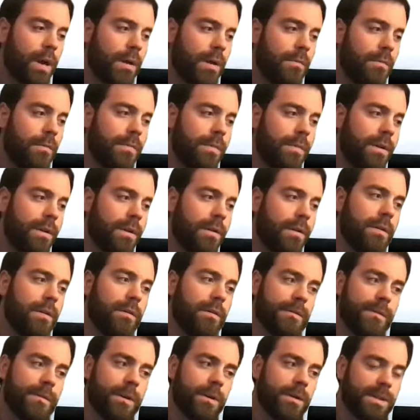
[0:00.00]
the
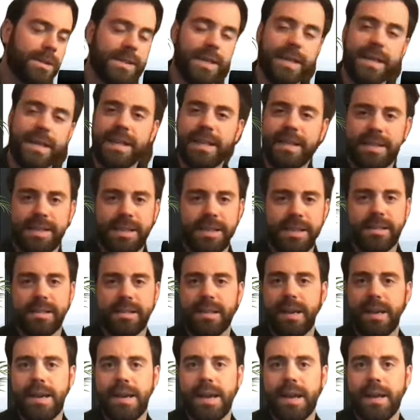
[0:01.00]
first and easiest
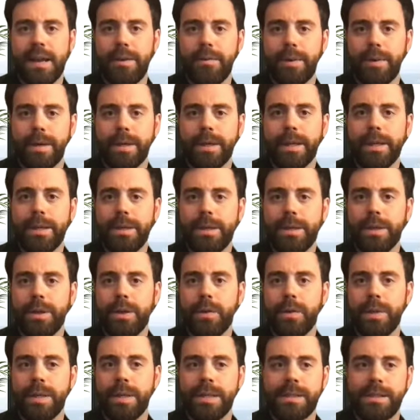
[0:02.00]
thing anyone can
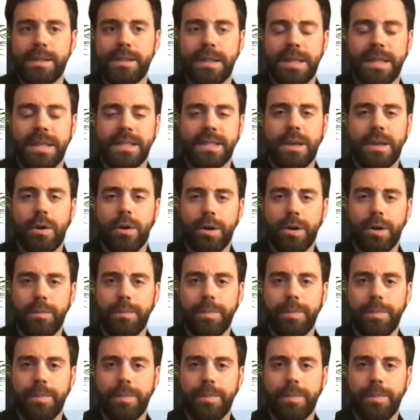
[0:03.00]
do is go to